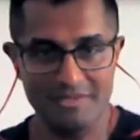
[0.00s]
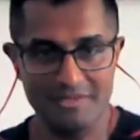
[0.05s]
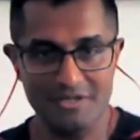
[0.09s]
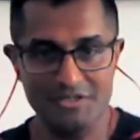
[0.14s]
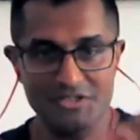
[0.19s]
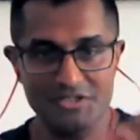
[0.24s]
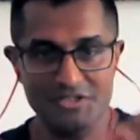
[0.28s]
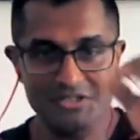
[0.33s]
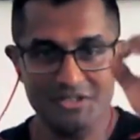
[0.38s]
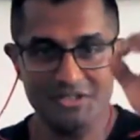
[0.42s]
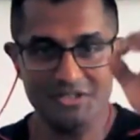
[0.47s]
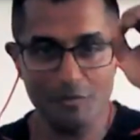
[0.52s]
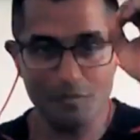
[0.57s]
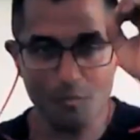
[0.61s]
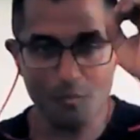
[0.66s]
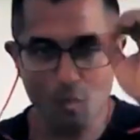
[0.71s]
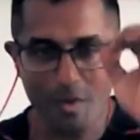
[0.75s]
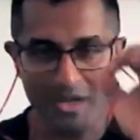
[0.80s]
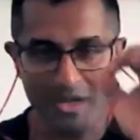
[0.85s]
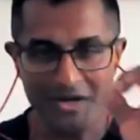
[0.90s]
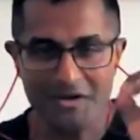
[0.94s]
There's the
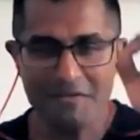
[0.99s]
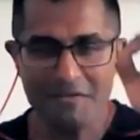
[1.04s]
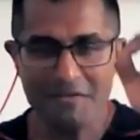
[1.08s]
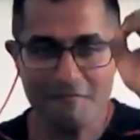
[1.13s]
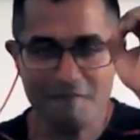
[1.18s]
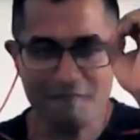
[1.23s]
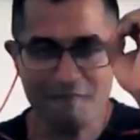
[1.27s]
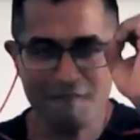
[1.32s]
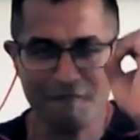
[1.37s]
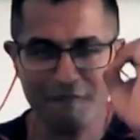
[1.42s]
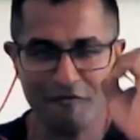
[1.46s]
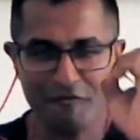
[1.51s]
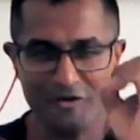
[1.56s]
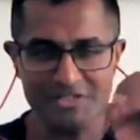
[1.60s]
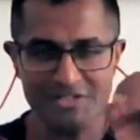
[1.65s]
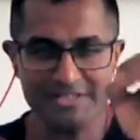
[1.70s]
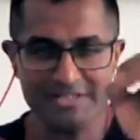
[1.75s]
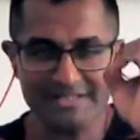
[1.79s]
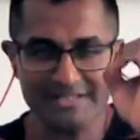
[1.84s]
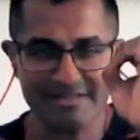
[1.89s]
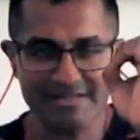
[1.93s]
one
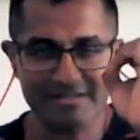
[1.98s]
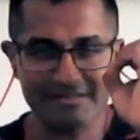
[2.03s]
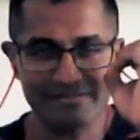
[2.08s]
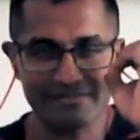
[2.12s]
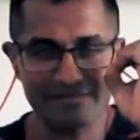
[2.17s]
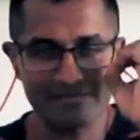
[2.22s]
first